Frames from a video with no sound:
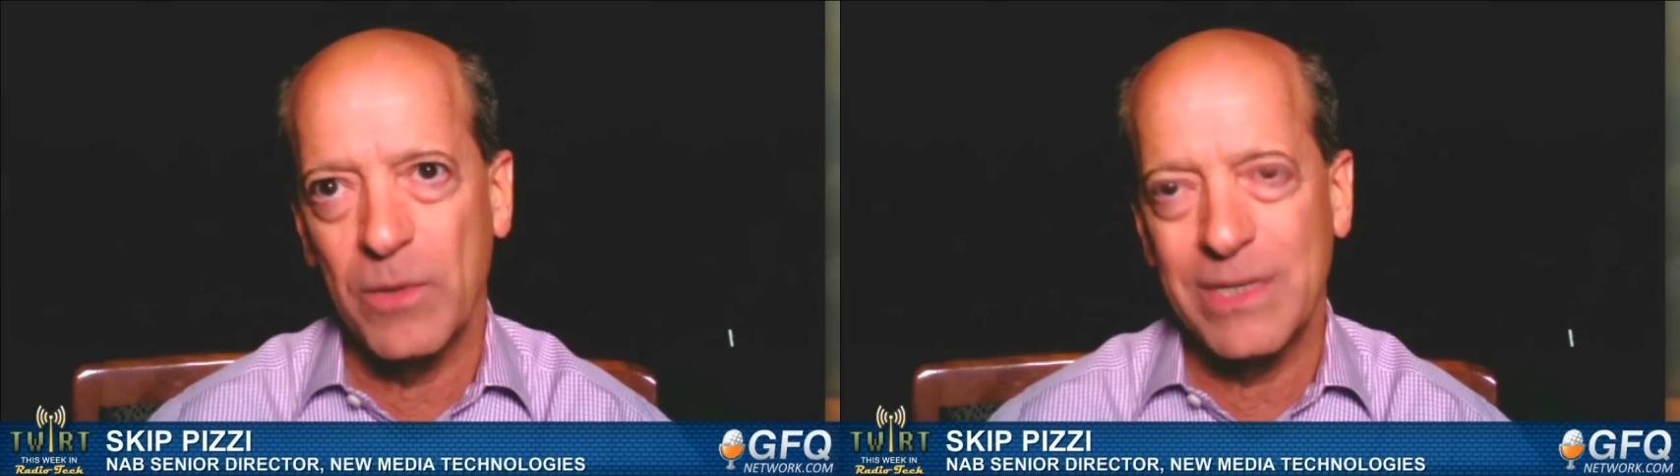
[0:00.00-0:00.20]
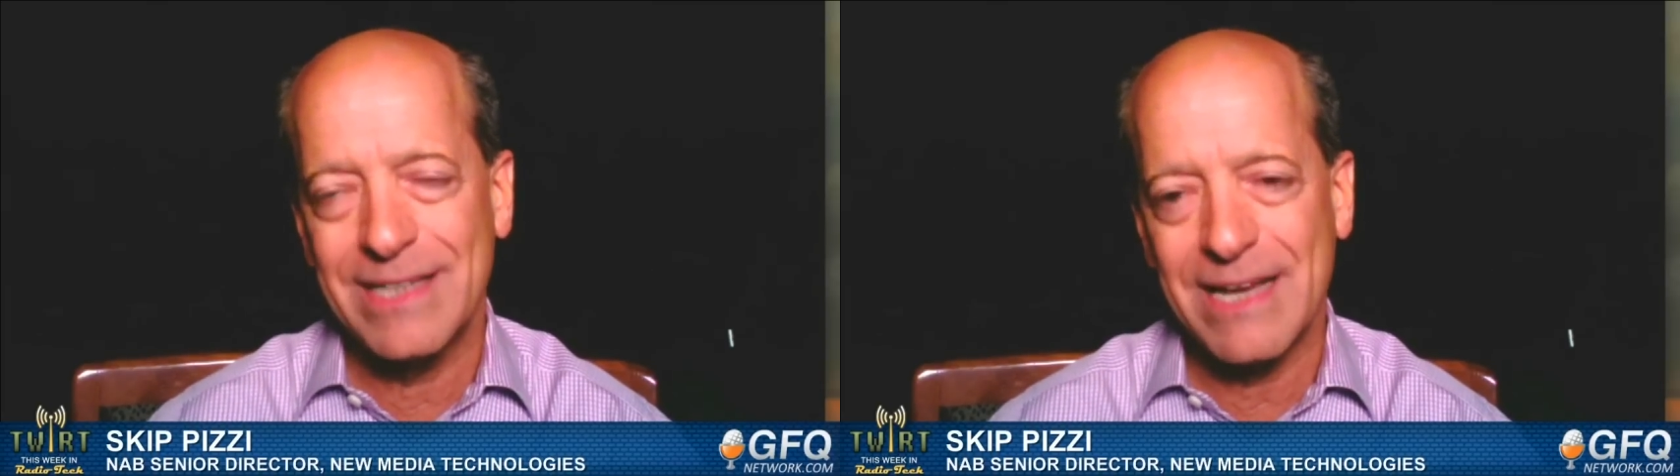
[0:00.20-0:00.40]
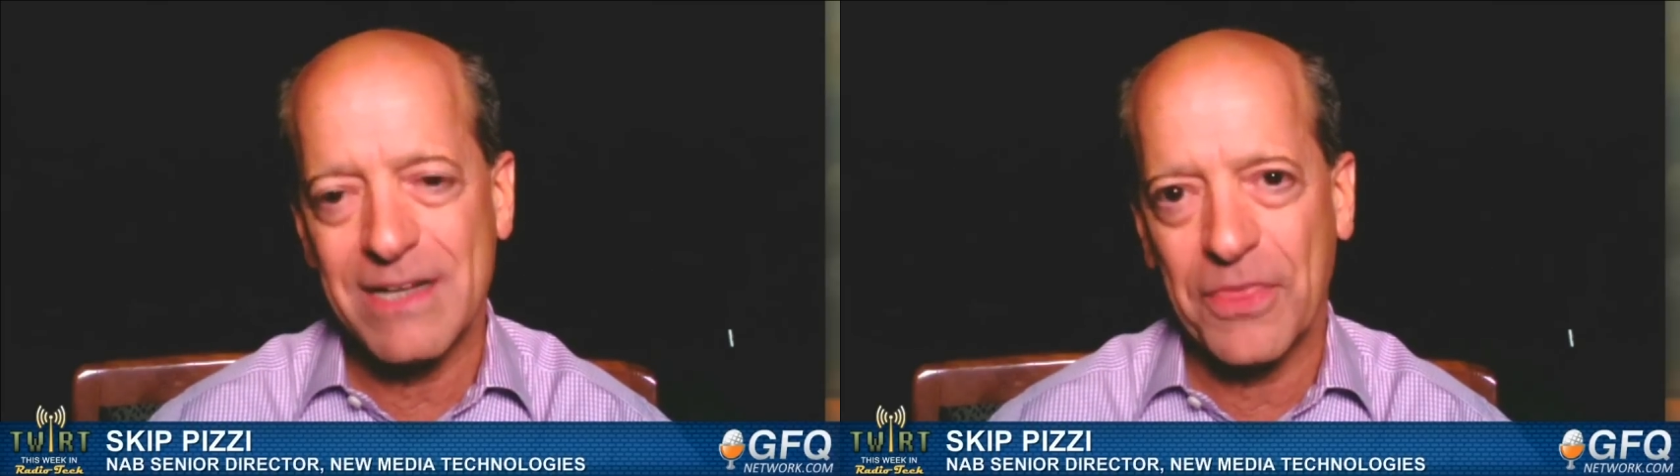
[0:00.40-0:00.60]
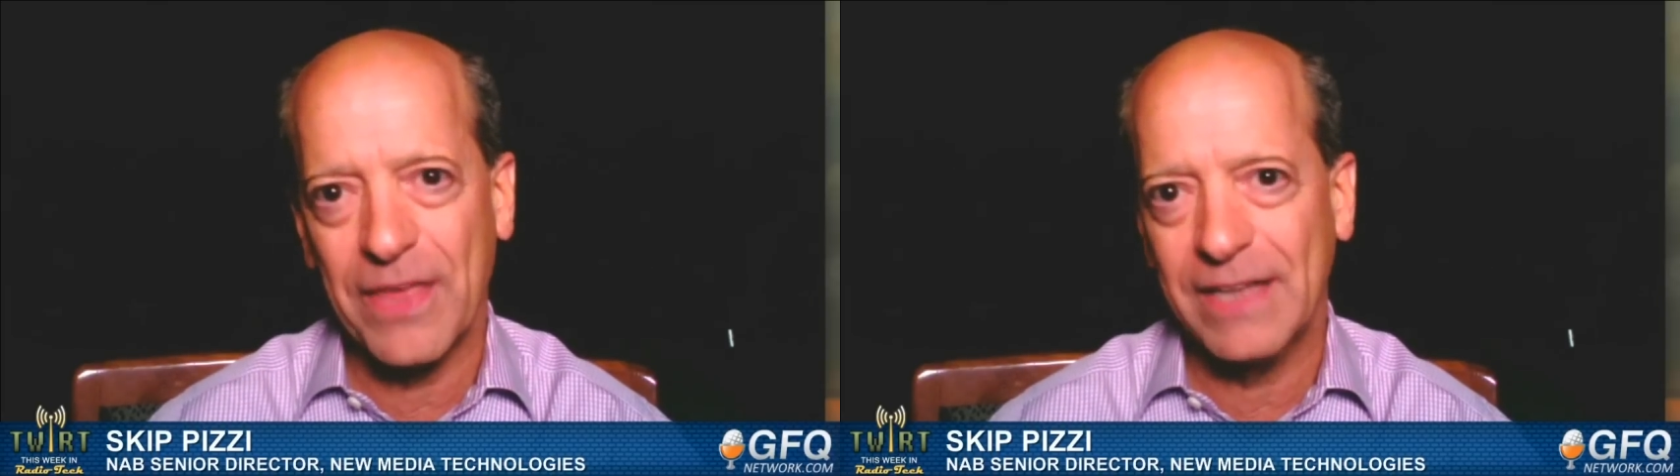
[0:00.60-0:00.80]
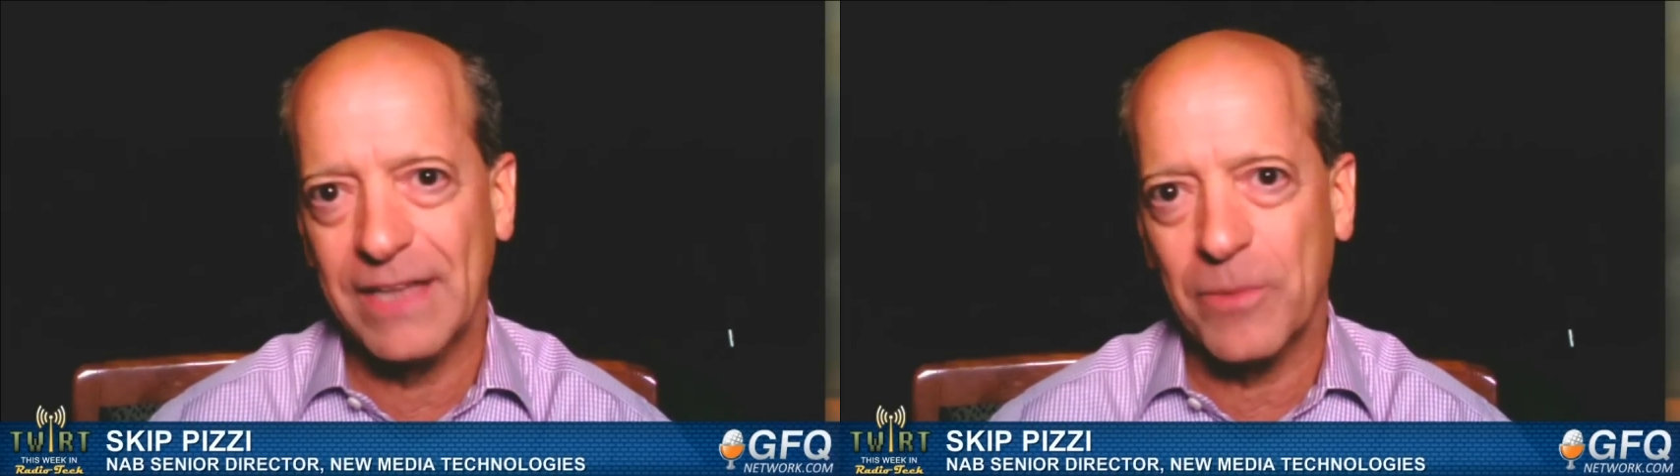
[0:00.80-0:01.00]
We, we tend to
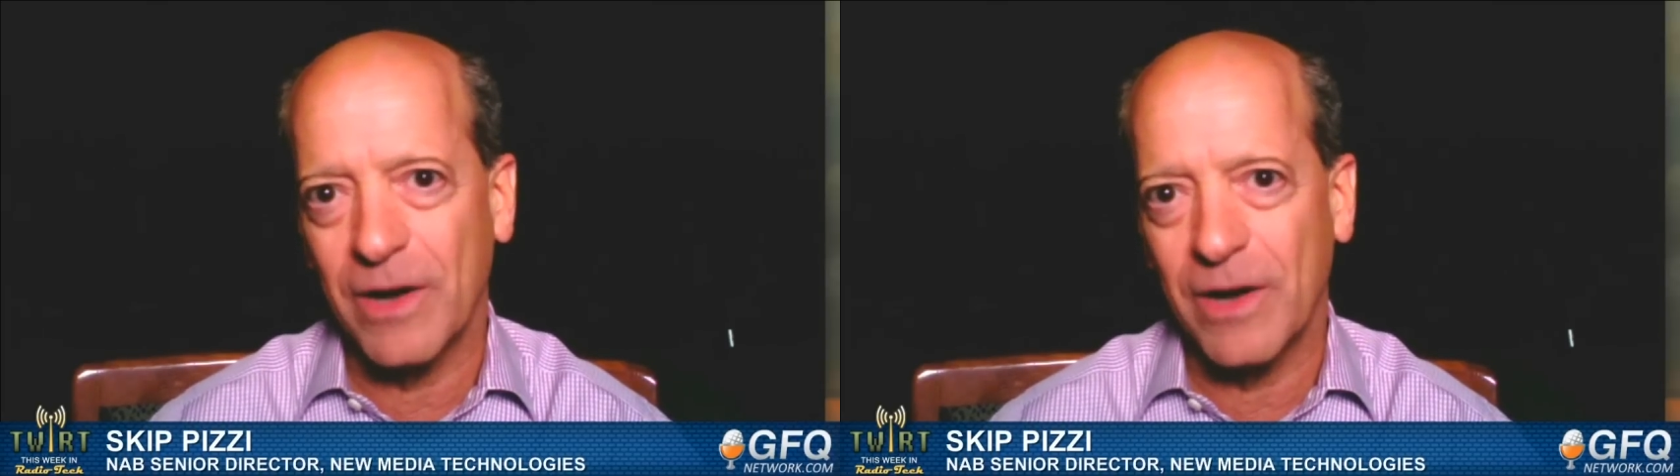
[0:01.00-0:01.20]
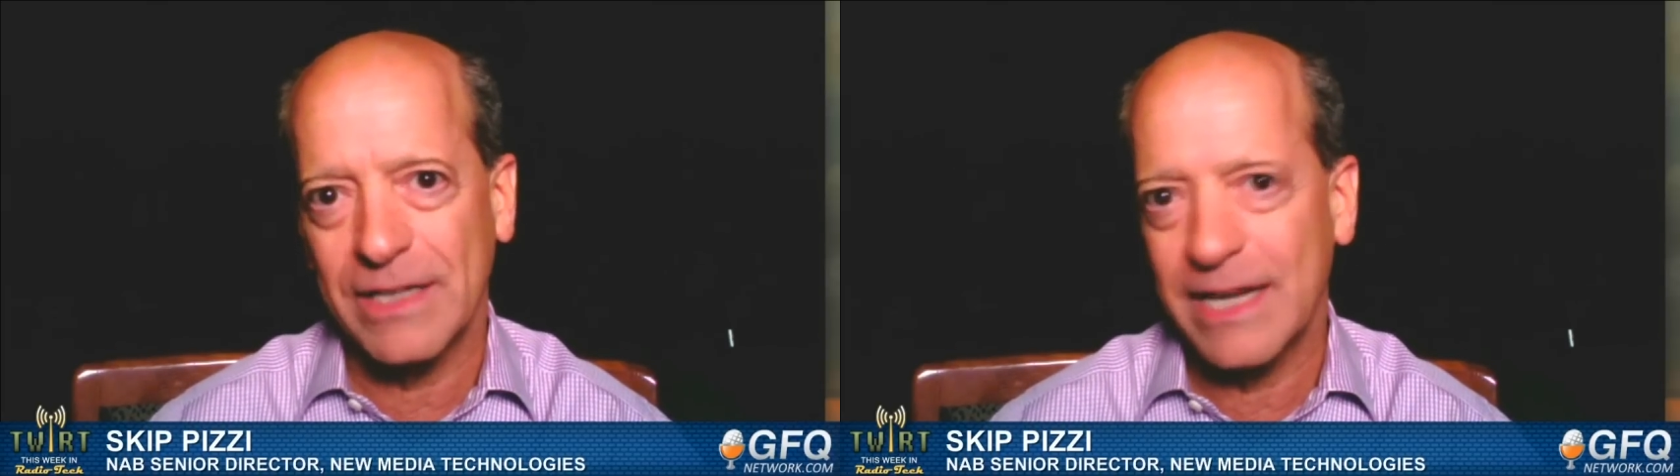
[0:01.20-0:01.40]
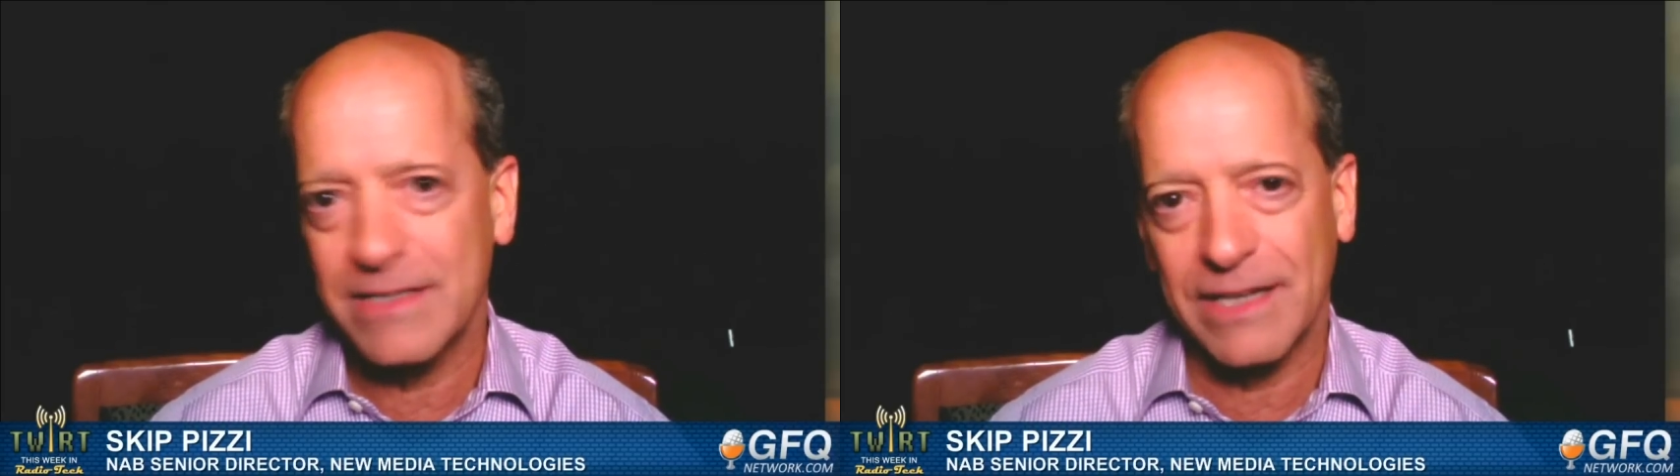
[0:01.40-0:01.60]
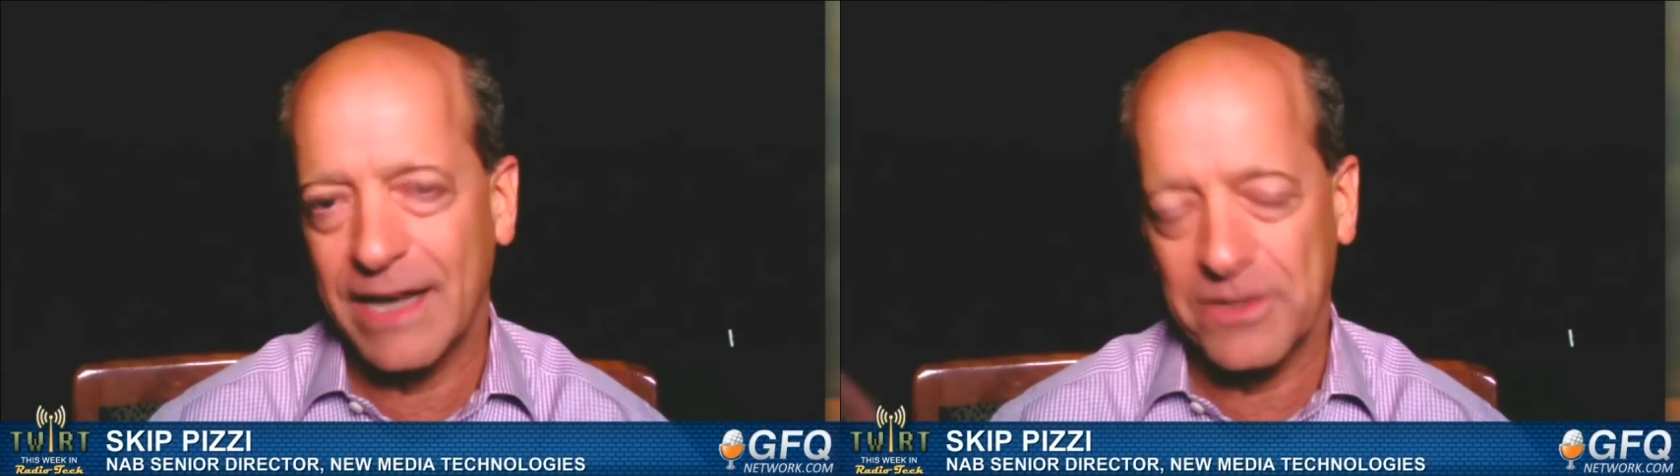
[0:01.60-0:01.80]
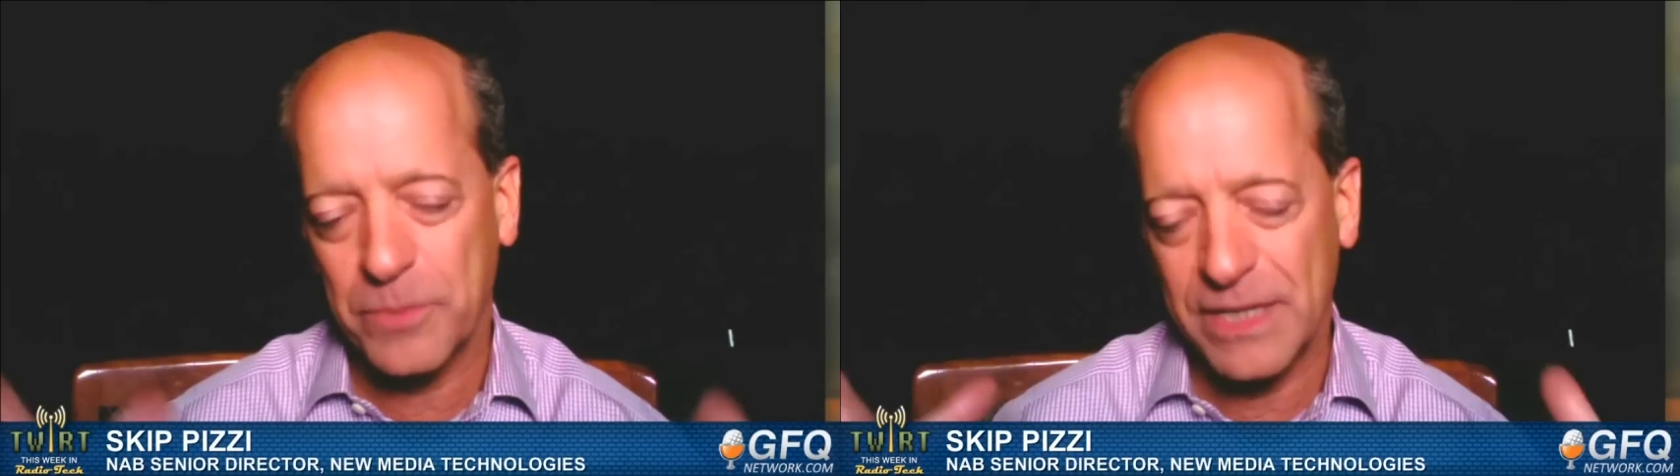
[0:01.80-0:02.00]
think that
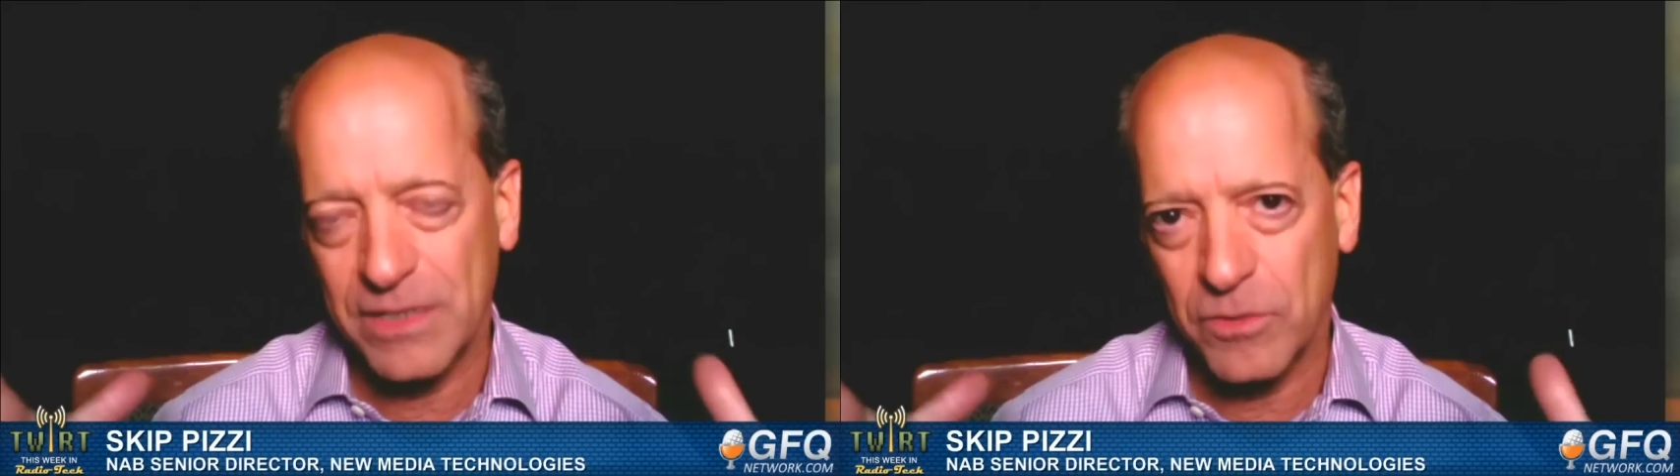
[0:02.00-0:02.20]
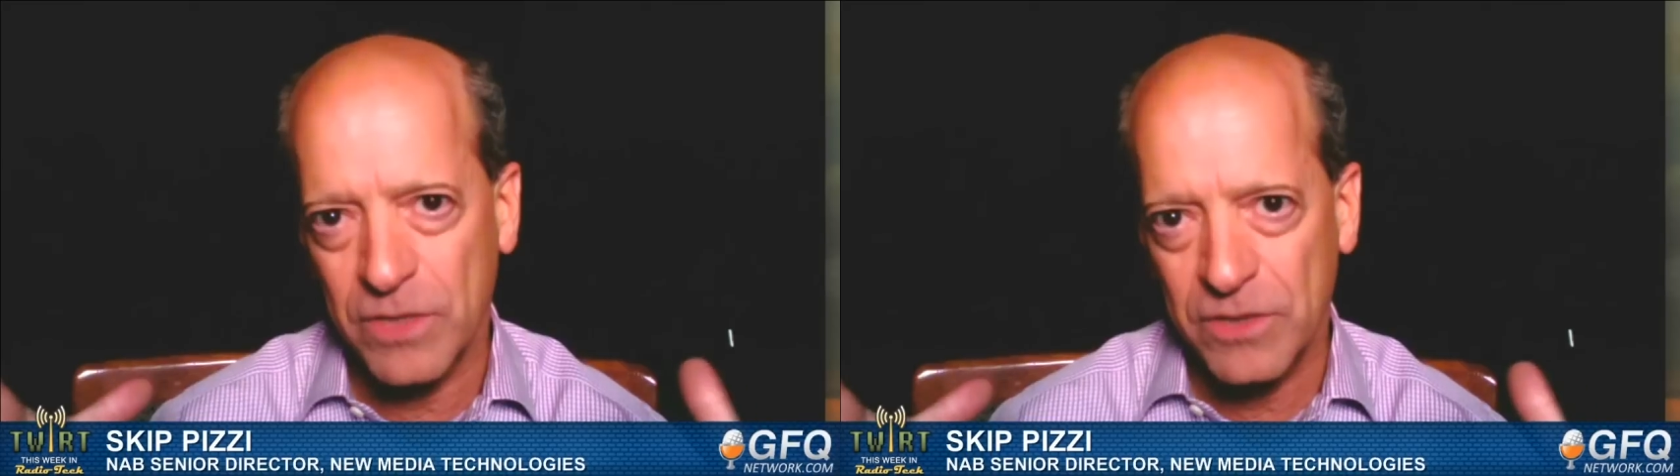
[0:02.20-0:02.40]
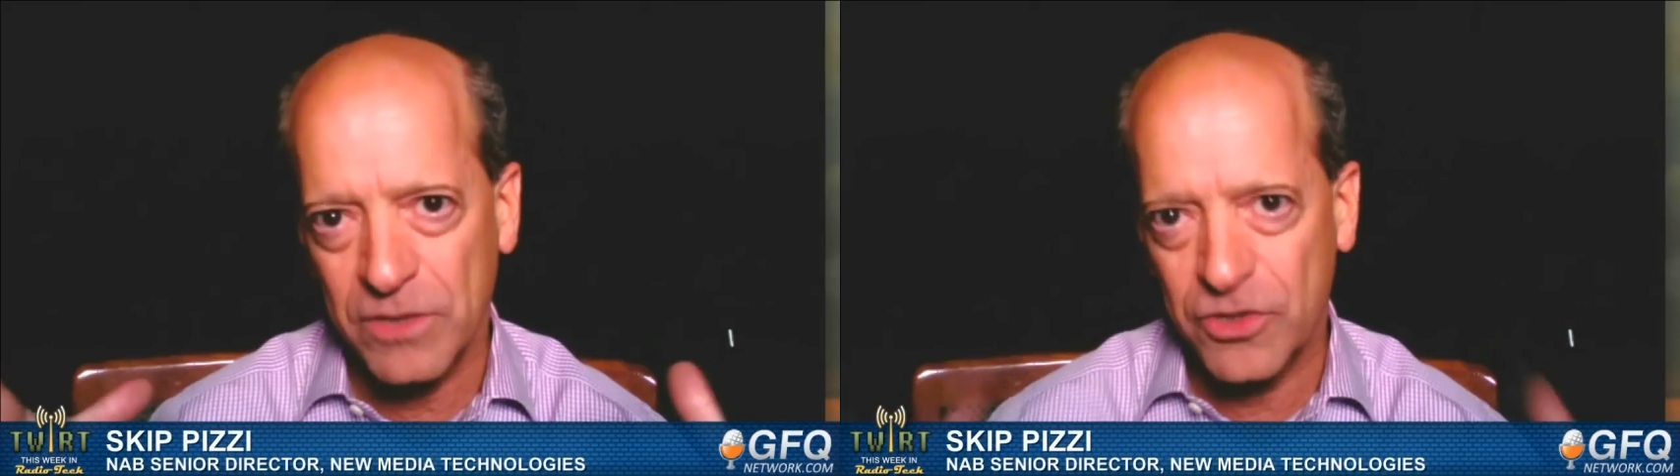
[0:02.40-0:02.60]
broadcasting has been